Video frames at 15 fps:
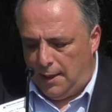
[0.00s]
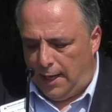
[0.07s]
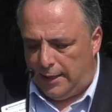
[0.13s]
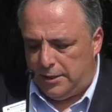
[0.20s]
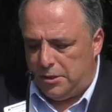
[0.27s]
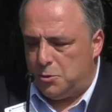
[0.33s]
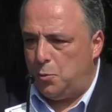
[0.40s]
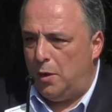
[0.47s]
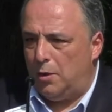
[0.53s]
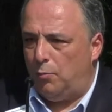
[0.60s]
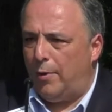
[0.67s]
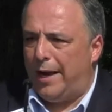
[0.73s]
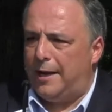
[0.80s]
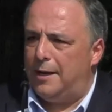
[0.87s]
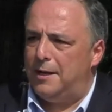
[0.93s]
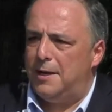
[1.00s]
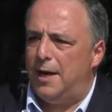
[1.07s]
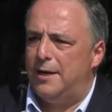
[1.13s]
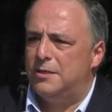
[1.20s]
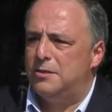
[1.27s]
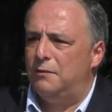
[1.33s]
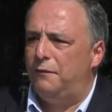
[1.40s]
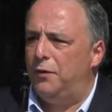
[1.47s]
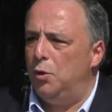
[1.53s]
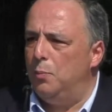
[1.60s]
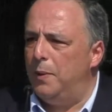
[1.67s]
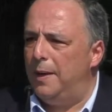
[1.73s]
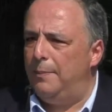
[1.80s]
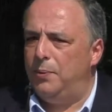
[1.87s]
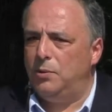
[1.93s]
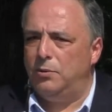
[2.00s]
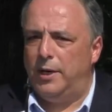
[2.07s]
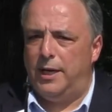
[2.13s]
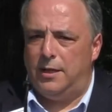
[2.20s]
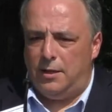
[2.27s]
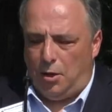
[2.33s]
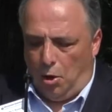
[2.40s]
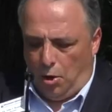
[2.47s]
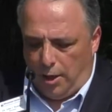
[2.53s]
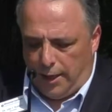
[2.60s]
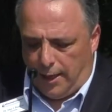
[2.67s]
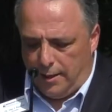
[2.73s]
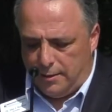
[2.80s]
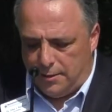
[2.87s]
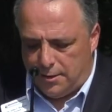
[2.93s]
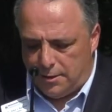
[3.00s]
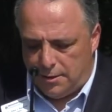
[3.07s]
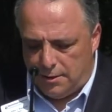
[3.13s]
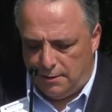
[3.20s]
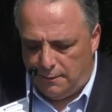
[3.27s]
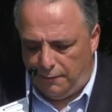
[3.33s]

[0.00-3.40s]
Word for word: I just want to recognize a few people in the audience.